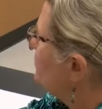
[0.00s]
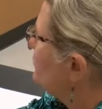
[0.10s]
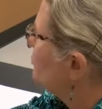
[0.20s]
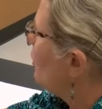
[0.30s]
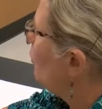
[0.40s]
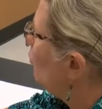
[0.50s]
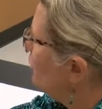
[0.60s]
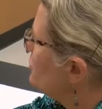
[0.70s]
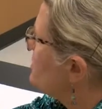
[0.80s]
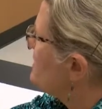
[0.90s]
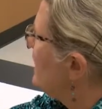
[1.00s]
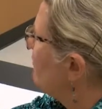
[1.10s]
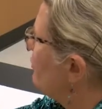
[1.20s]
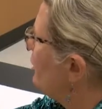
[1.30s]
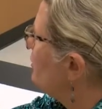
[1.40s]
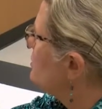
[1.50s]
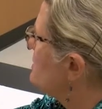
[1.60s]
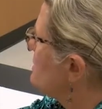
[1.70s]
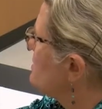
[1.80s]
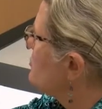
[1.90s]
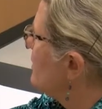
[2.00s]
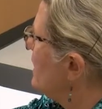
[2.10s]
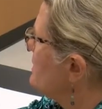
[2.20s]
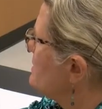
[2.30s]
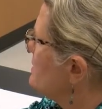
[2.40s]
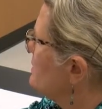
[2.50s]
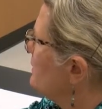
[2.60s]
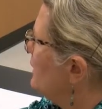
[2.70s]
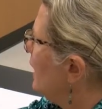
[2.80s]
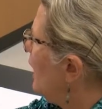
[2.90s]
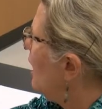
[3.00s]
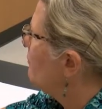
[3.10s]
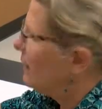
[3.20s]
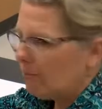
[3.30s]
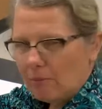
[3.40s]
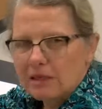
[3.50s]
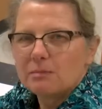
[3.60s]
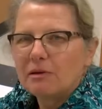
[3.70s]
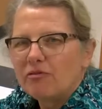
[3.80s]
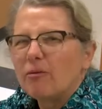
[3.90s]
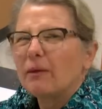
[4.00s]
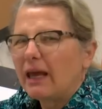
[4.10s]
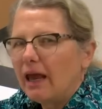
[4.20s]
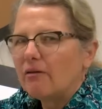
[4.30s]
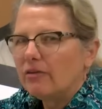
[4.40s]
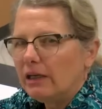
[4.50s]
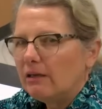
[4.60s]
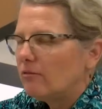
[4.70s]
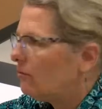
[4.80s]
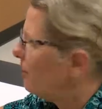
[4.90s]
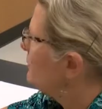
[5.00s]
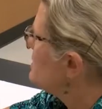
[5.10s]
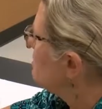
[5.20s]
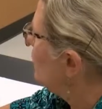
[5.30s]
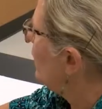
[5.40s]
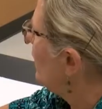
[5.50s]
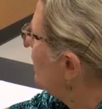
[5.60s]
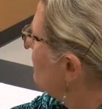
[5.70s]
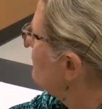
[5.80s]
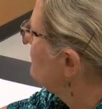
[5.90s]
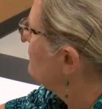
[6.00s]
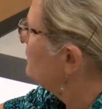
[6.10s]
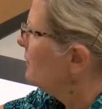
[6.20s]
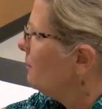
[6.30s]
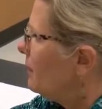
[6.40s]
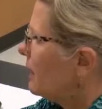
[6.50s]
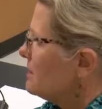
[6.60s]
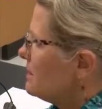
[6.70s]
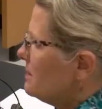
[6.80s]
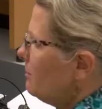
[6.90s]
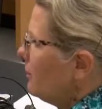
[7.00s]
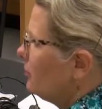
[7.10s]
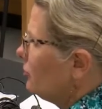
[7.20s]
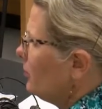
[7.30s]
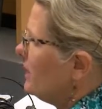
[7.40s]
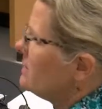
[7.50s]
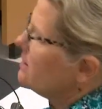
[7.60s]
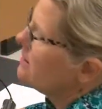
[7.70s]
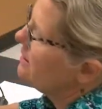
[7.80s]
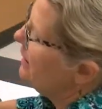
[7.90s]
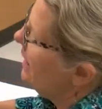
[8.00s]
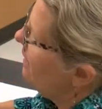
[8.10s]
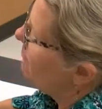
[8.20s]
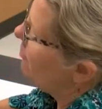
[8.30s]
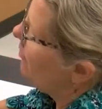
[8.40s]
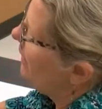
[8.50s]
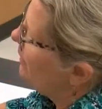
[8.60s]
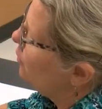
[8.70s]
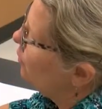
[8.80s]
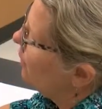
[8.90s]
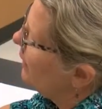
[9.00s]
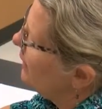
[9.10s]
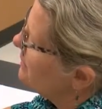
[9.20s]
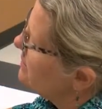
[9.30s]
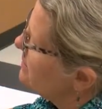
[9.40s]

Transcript: So we'll just have to use this trace. It must be from the caffeine from this morning, because a typical trace doesn't have all that noise.